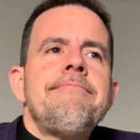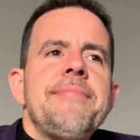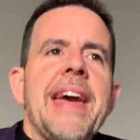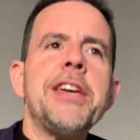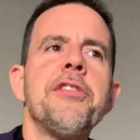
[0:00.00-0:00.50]

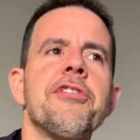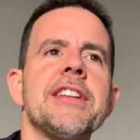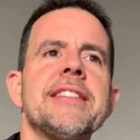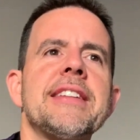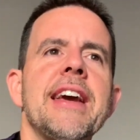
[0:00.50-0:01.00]
Thank you for
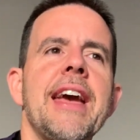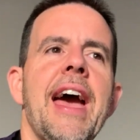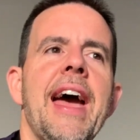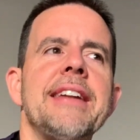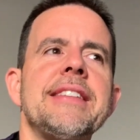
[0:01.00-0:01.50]
listening,
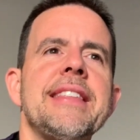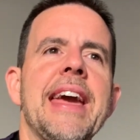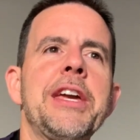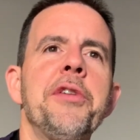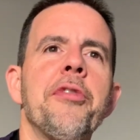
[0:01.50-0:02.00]
and
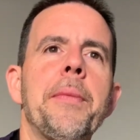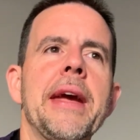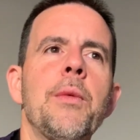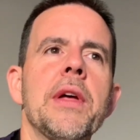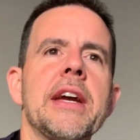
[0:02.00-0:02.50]
thank you for
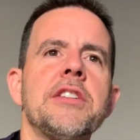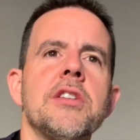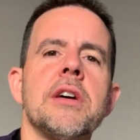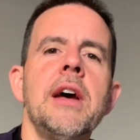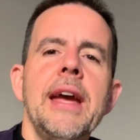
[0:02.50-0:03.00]
being willing
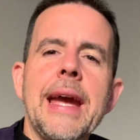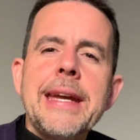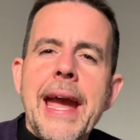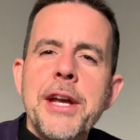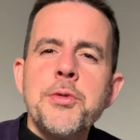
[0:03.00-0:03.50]
to
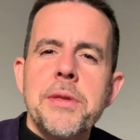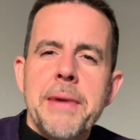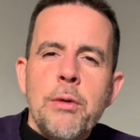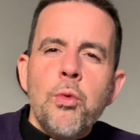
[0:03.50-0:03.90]
engage with me,